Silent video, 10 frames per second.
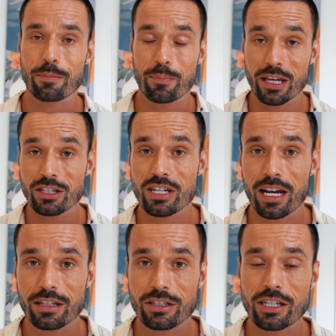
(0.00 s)
the biggest
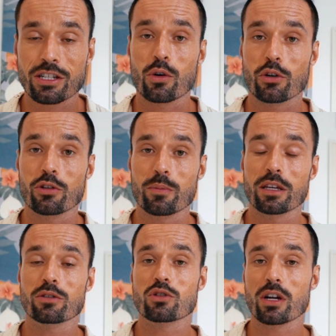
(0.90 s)
challenge is going to
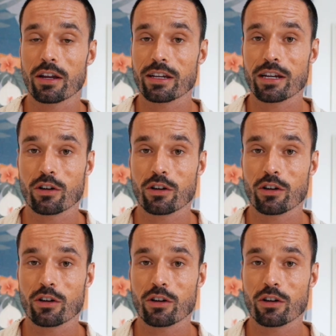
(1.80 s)
be to try to get